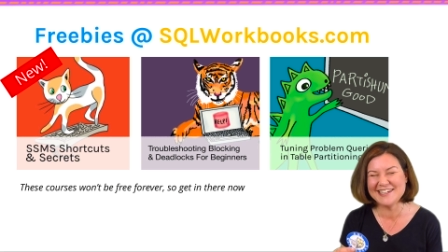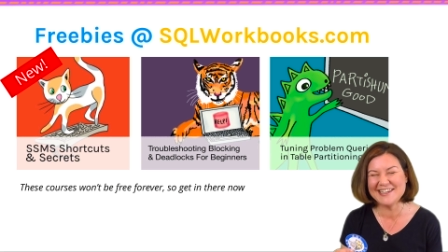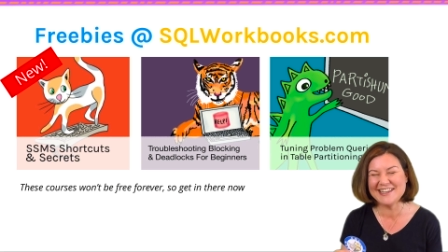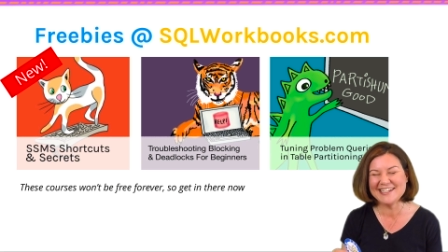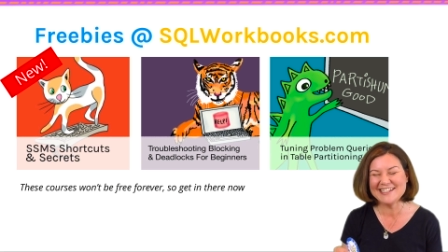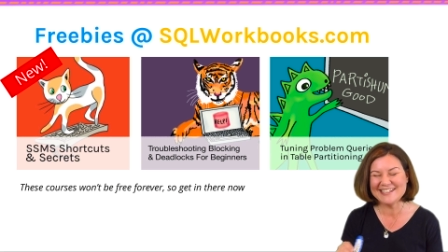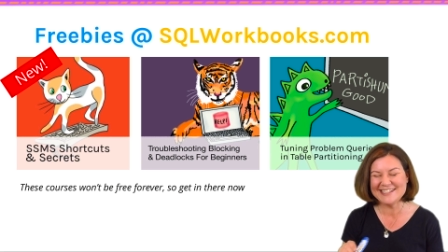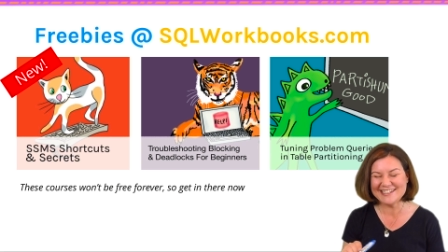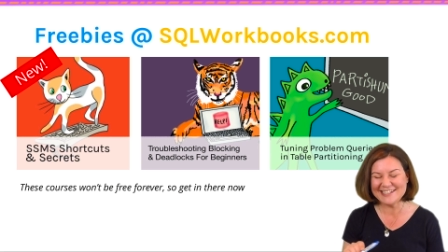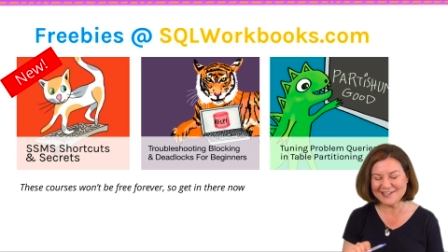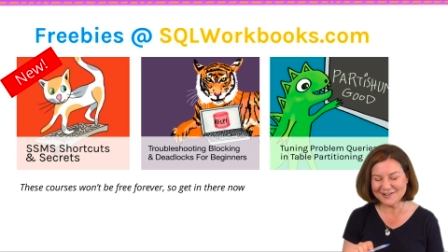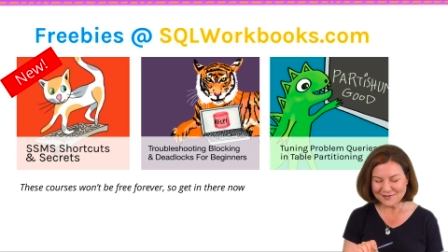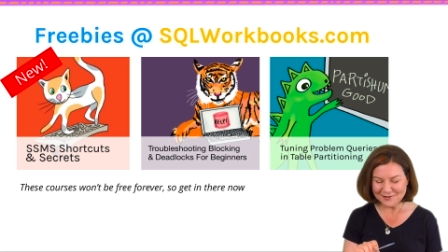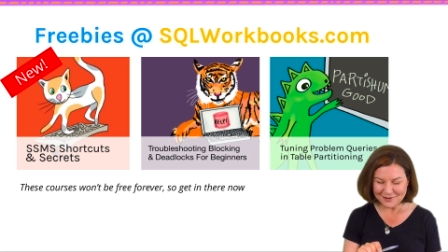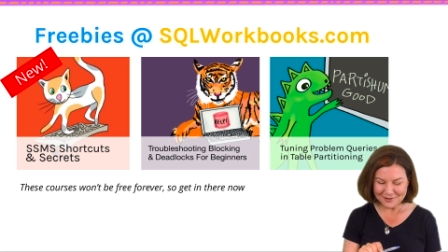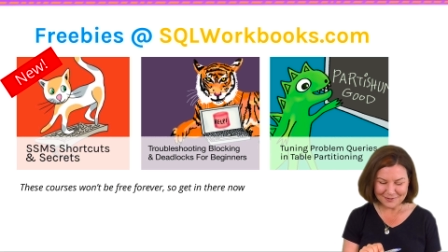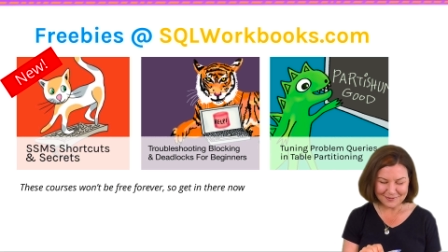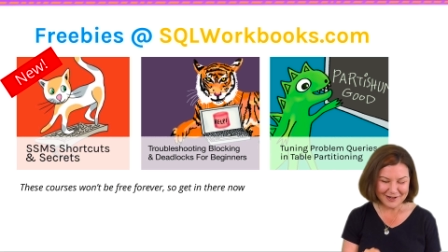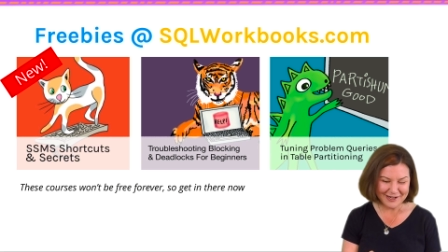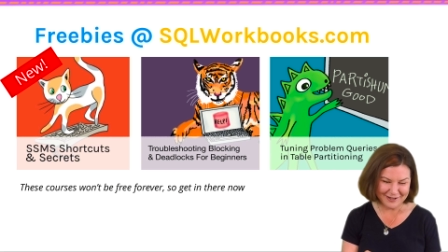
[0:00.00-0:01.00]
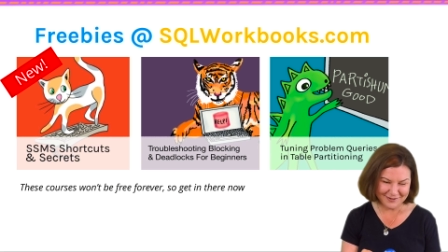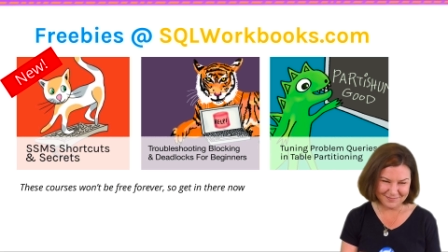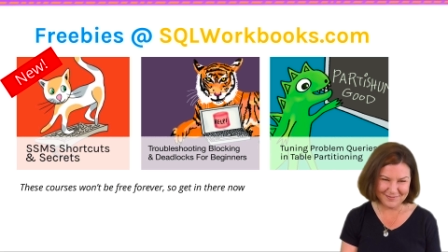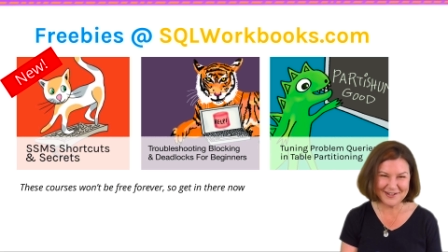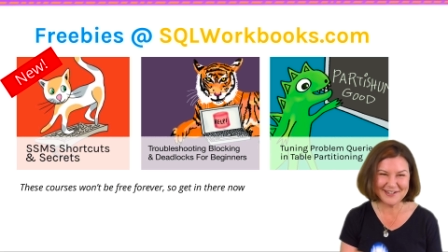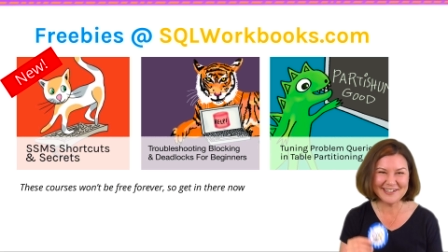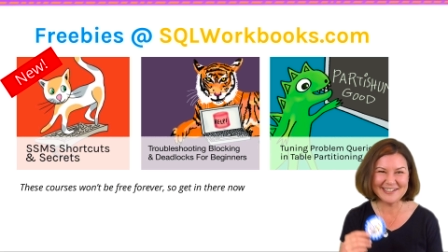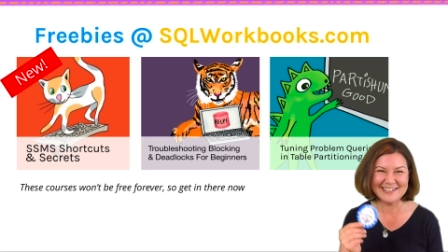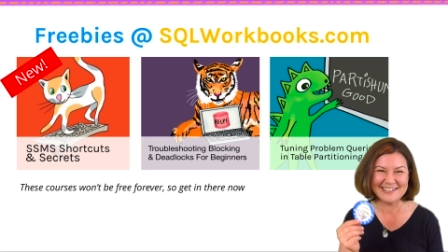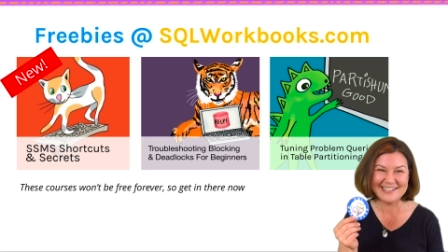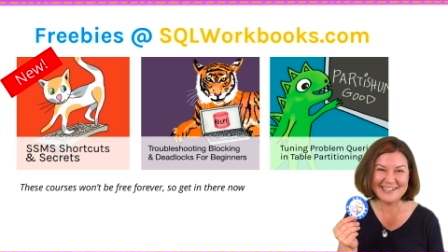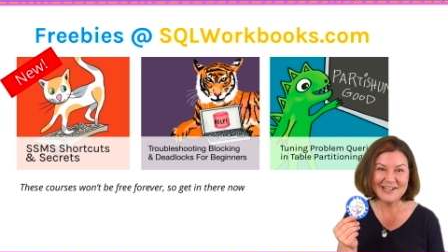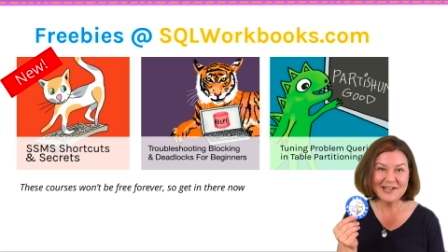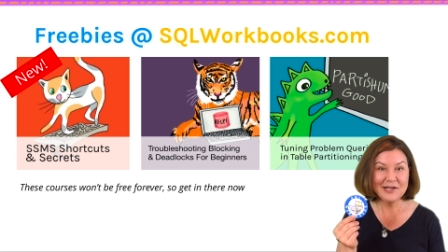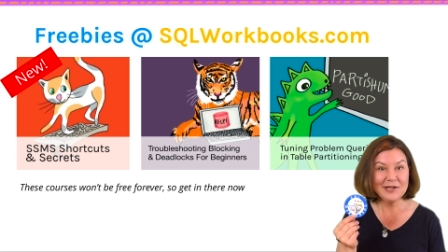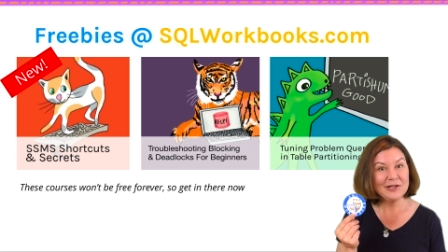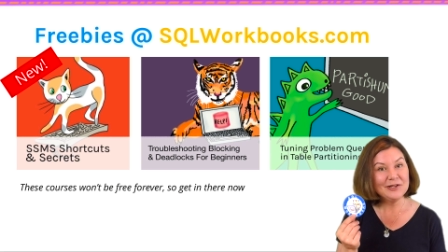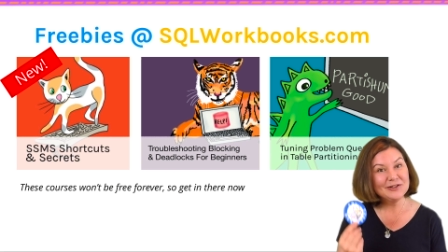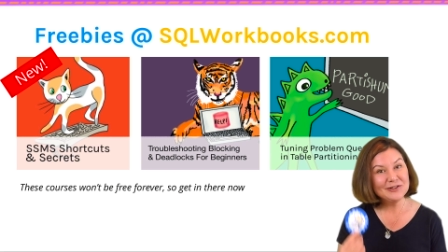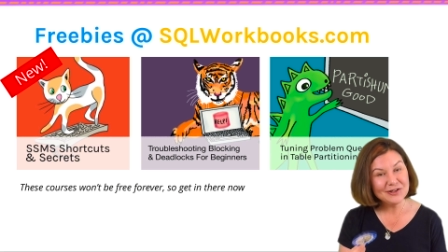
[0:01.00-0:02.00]
the SQL workbooks
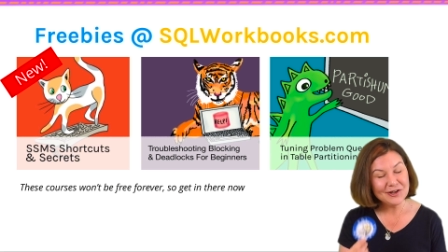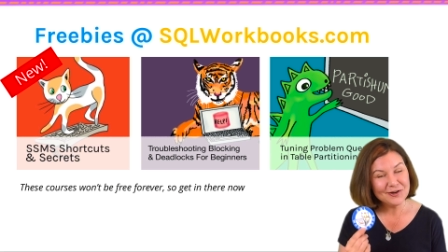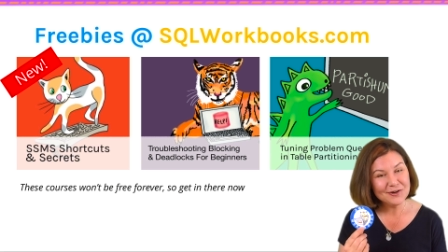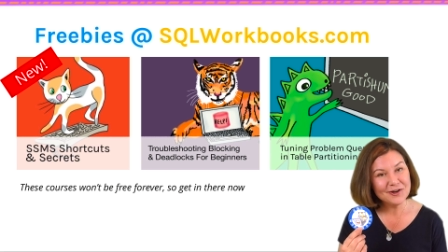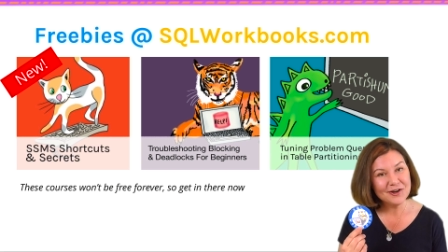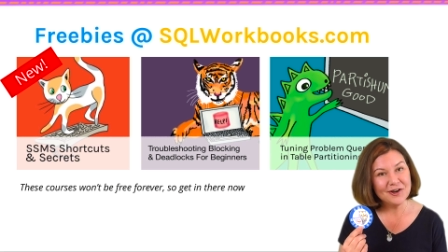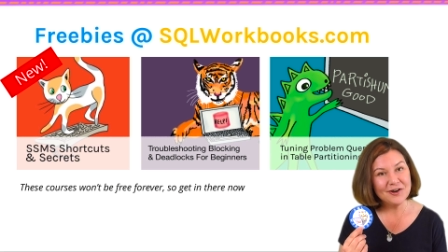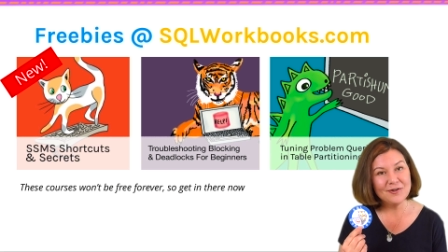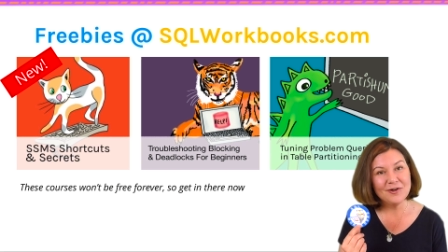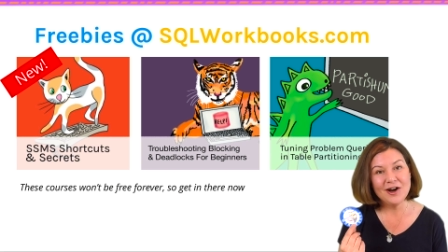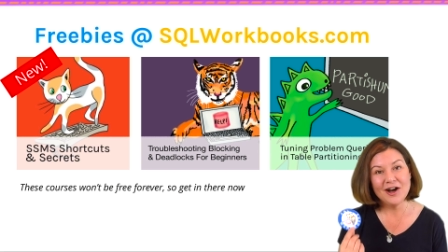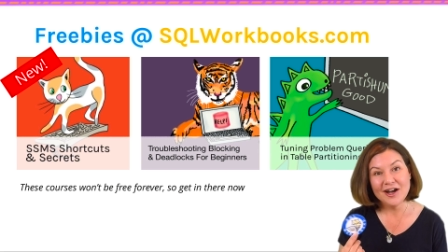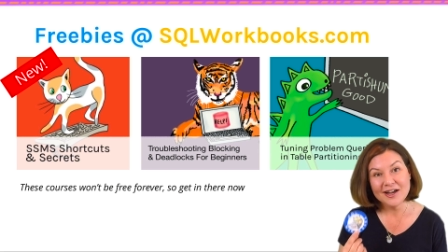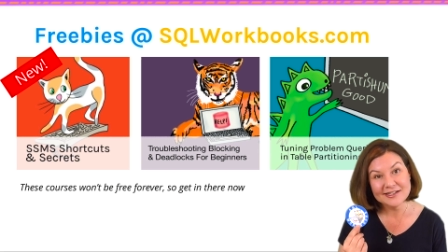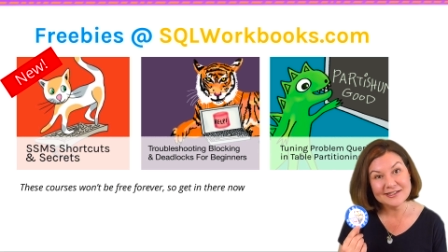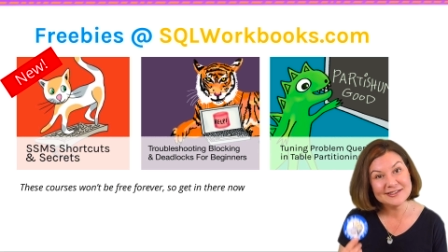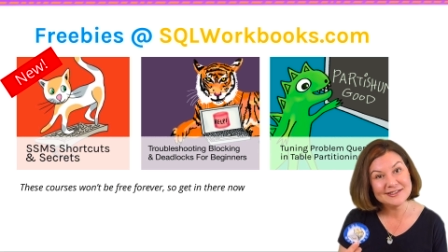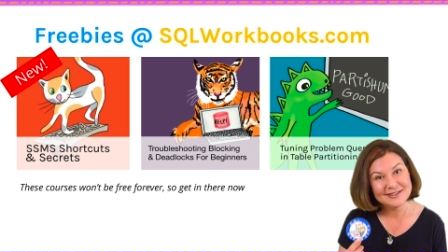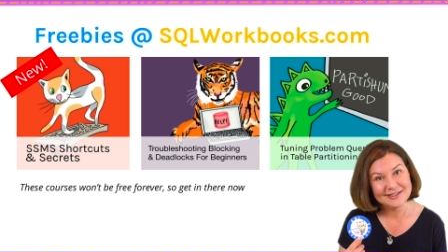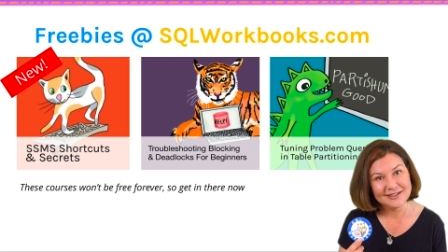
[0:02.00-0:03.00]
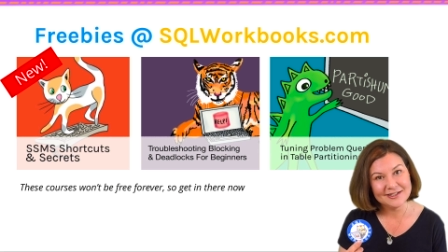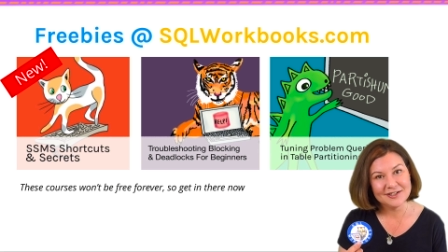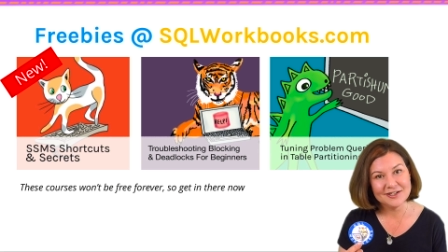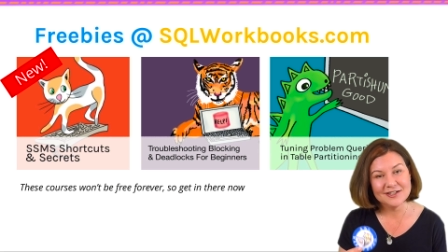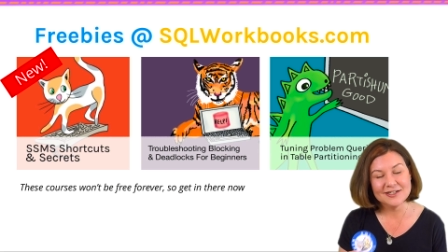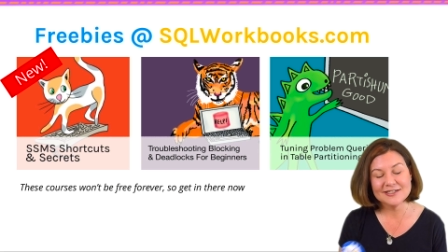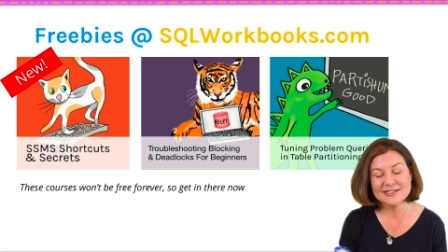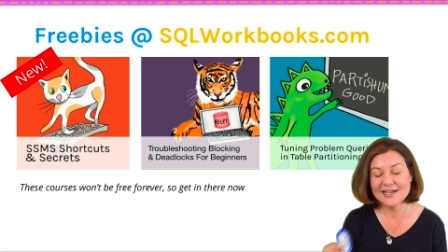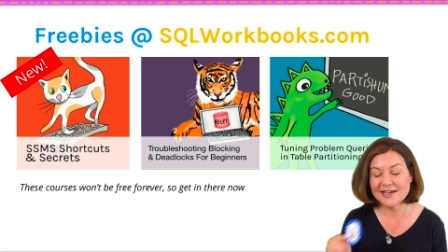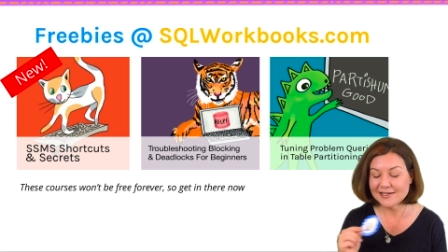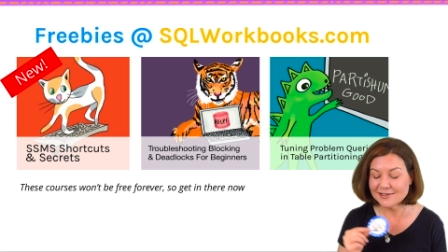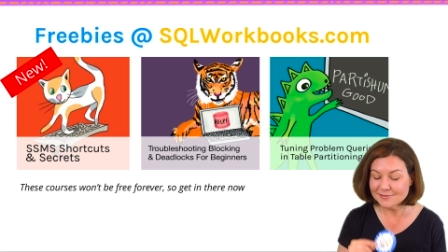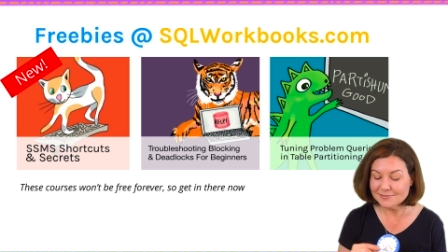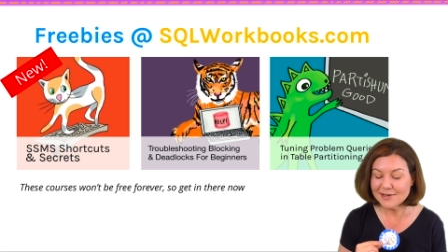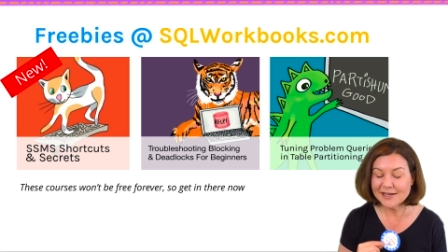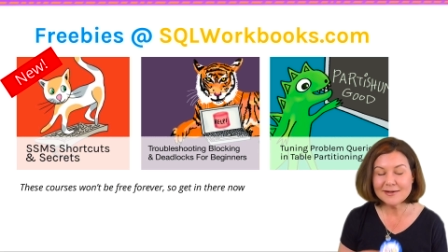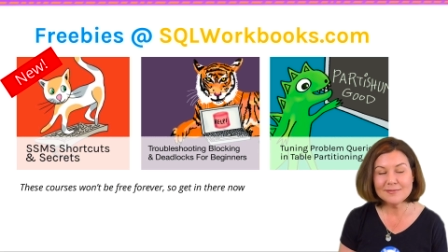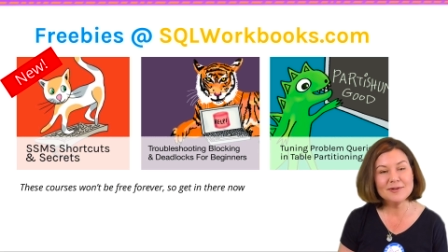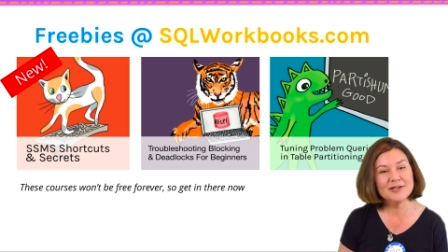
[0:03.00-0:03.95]
logo on stickers has made